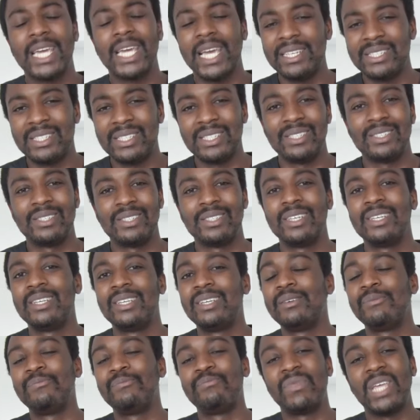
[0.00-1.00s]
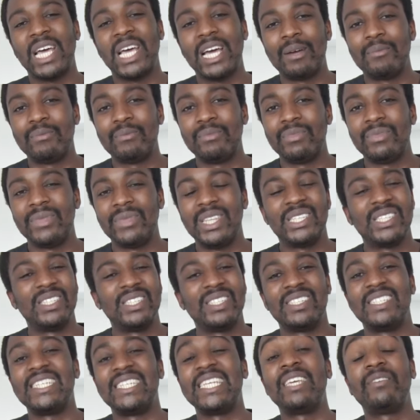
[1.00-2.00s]
cases this
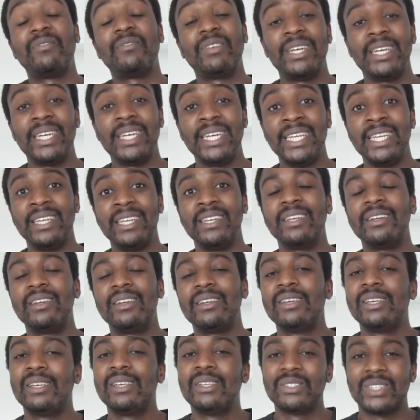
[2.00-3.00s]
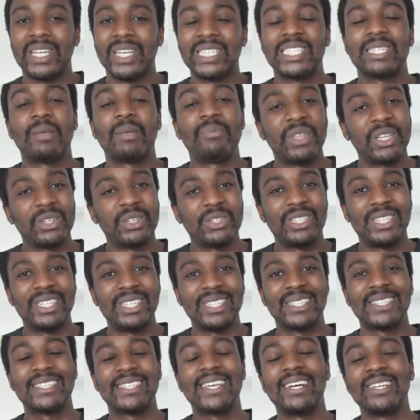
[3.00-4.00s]
isn't even needed. So that's something to
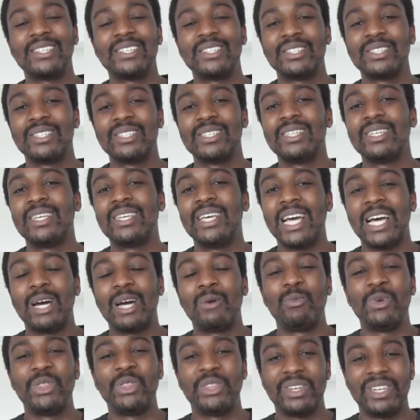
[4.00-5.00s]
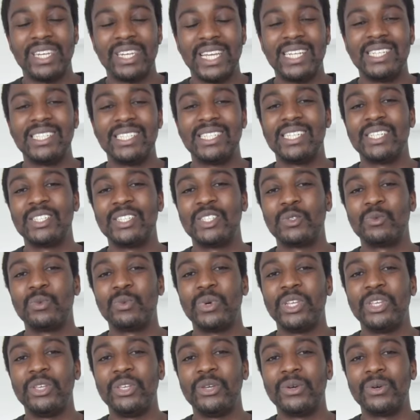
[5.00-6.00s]
discuss with your dentist
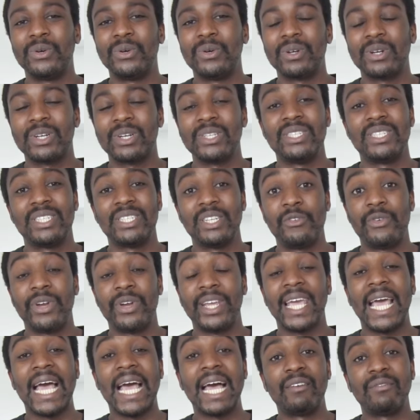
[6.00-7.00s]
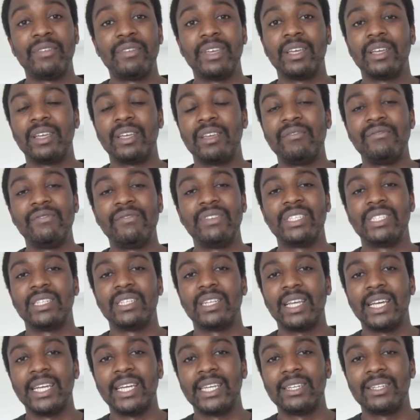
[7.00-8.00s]
when you're considering having
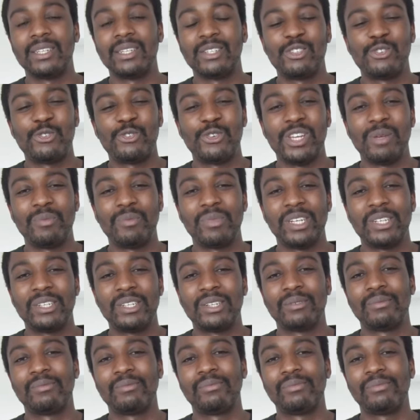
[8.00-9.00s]
Invisalign treatment.